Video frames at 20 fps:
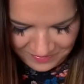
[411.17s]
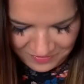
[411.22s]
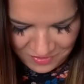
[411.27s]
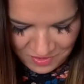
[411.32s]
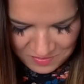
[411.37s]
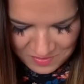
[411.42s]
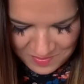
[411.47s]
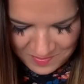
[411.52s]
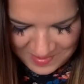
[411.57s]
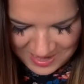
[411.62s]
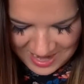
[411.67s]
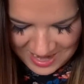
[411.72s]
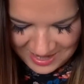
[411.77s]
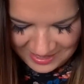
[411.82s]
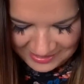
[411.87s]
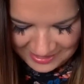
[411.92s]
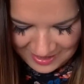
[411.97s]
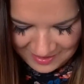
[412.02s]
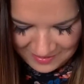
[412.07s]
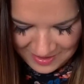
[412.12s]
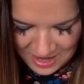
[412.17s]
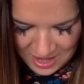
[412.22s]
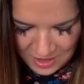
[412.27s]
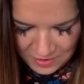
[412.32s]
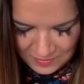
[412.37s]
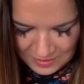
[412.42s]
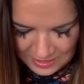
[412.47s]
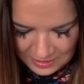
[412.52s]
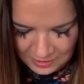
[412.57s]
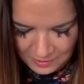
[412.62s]
Probably, I don't know.
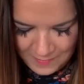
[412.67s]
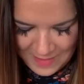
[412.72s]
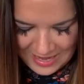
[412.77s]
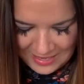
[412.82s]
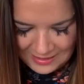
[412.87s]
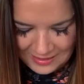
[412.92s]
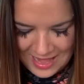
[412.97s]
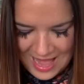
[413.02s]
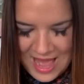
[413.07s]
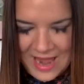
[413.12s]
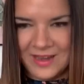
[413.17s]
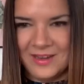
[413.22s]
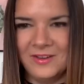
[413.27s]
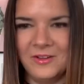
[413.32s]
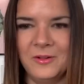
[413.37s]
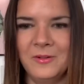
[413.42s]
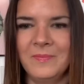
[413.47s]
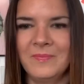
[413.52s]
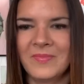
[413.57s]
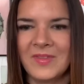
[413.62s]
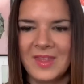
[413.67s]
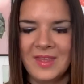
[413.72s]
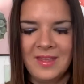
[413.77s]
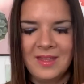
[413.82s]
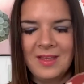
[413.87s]
Little metal handle,